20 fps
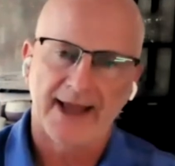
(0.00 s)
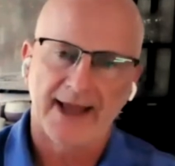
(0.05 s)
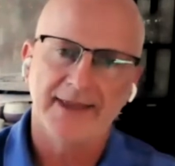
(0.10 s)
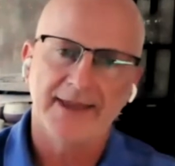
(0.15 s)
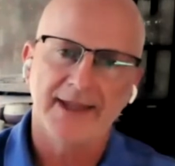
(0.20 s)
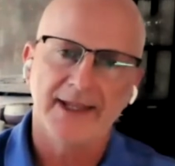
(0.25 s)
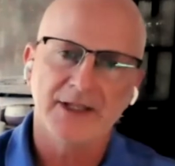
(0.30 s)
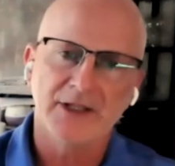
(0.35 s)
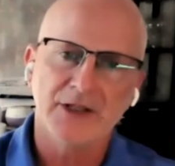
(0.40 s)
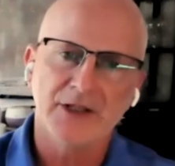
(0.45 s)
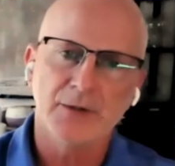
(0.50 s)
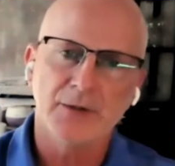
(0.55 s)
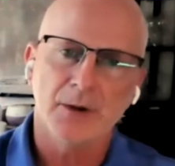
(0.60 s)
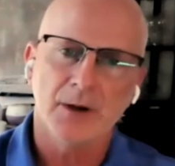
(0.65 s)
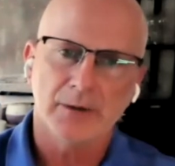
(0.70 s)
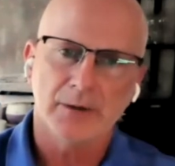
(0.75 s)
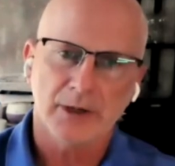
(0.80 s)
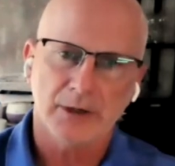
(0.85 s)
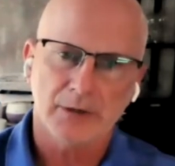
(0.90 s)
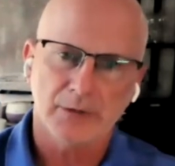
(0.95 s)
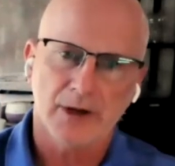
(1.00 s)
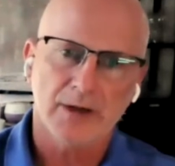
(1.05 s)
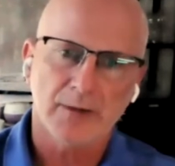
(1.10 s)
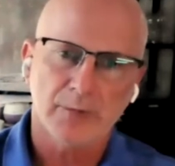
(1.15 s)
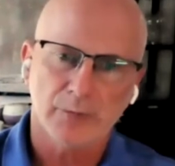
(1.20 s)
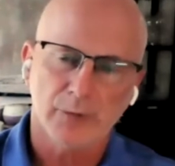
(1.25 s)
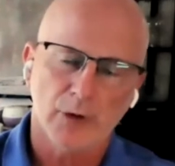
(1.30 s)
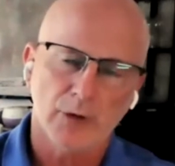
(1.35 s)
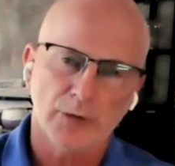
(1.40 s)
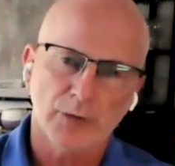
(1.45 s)
and then you are a great
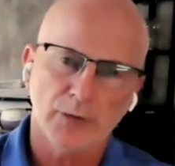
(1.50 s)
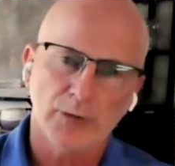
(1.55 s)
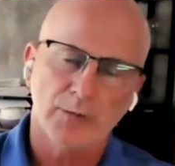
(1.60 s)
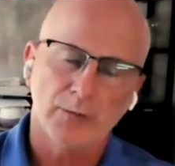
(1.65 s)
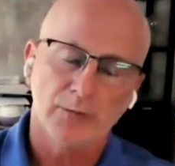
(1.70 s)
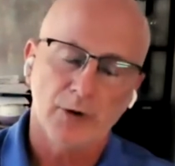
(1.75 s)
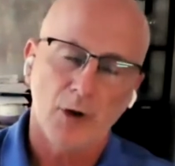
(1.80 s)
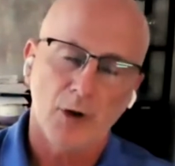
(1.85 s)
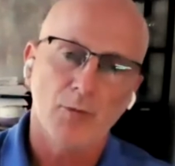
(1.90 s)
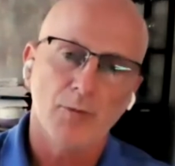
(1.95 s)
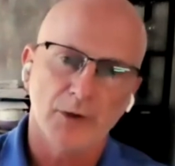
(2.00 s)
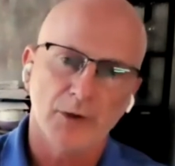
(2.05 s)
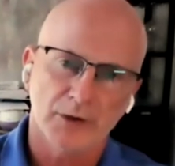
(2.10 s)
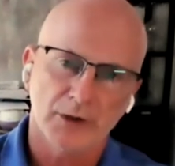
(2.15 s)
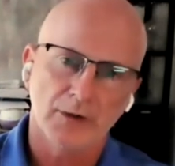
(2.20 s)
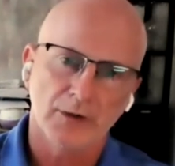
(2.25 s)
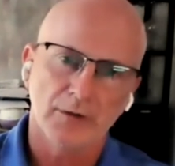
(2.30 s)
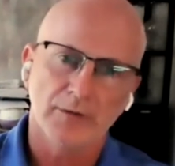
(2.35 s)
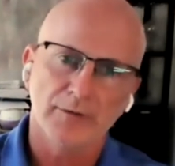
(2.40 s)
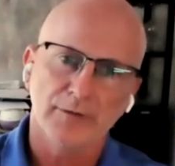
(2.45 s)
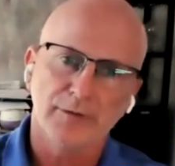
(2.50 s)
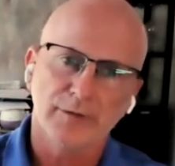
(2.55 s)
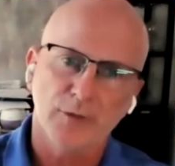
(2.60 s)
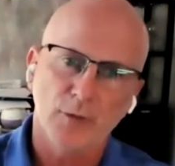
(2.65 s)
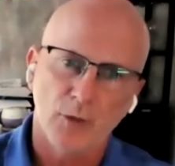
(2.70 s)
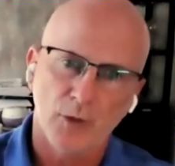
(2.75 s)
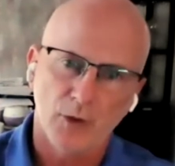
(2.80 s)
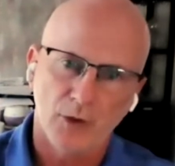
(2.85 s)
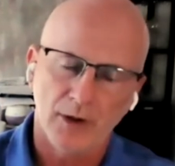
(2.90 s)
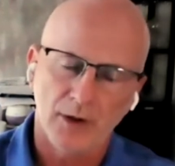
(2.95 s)
role model
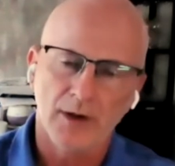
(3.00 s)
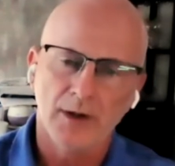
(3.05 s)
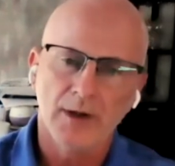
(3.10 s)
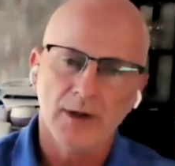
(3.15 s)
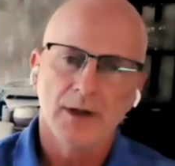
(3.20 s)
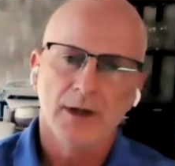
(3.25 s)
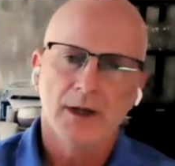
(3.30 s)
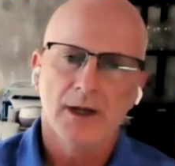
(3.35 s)
for